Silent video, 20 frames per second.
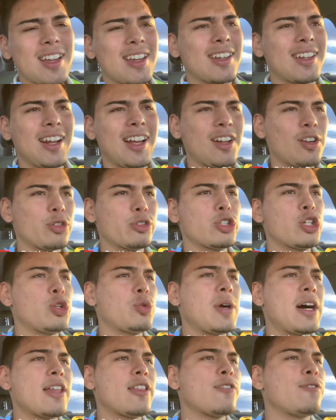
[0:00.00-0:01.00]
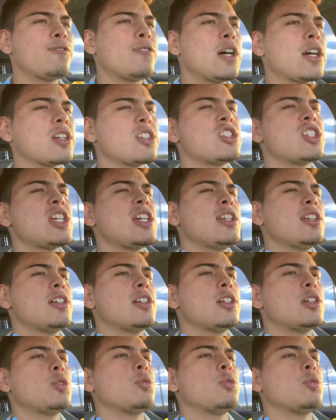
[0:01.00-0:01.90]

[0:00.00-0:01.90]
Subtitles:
And I don't know why the fuck Gina